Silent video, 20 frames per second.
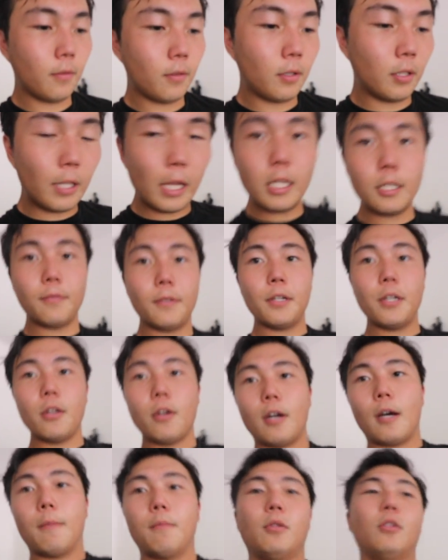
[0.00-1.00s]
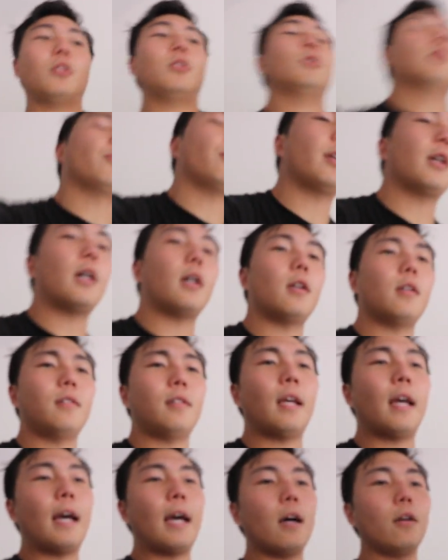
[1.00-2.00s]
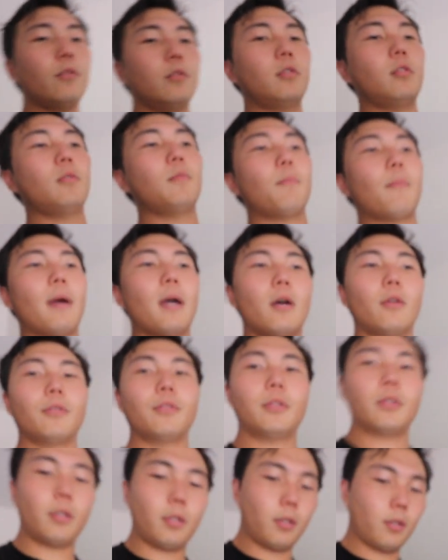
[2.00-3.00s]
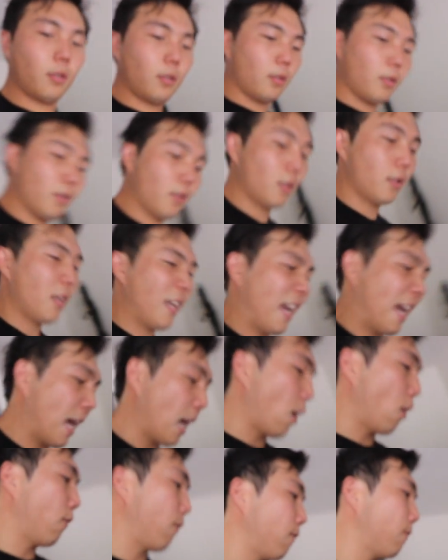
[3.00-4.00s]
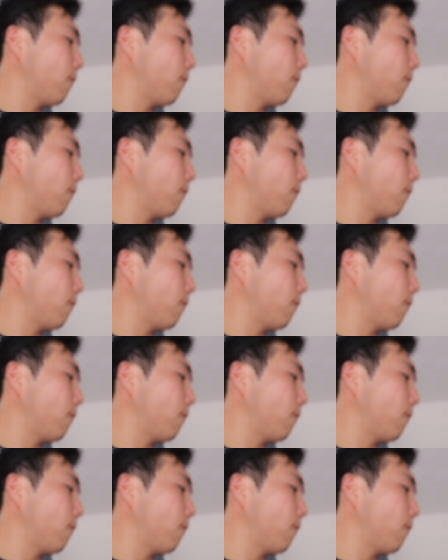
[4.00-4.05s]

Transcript: today's video I'm going to show you guys how to mount, oh